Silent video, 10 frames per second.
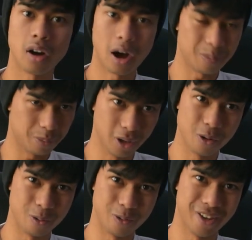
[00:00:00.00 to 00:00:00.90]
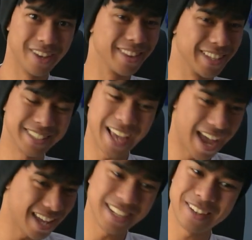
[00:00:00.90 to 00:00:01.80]
upload this
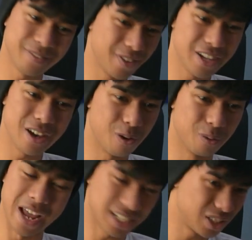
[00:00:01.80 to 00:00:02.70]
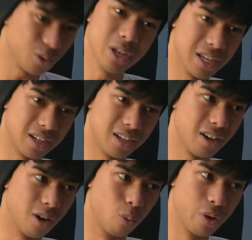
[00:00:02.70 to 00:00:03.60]
ending video next week
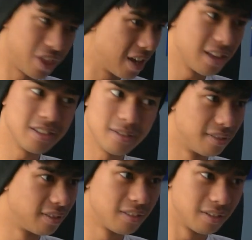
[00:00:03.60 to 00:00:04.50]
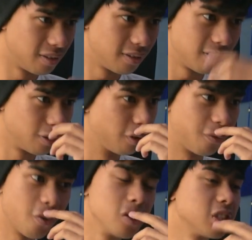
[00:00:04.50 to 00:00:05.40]
within the
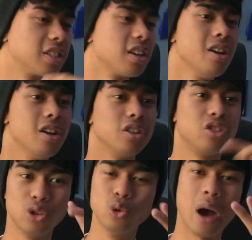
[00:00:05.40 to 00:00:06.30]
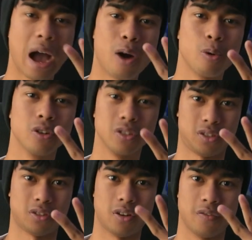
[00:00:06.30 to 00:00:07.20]
first two
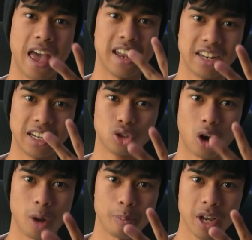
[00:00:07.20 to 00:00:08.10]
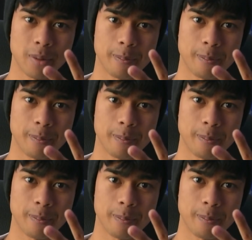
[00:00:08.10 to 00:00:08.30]
hours of the ending dropping,